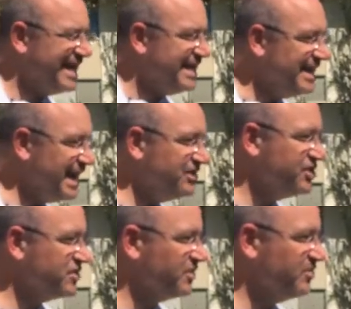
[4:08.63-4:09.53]
not
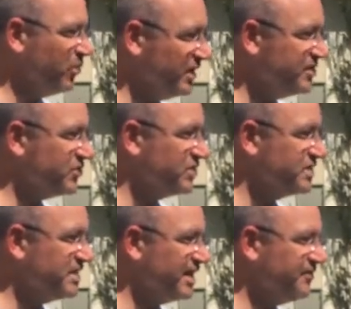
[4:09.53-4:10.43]
just from point source
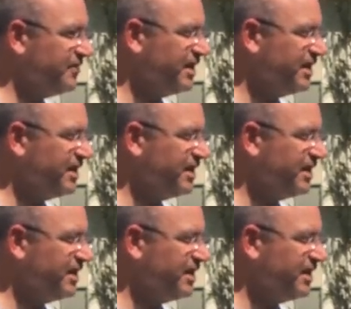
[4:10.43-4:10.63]
stuff.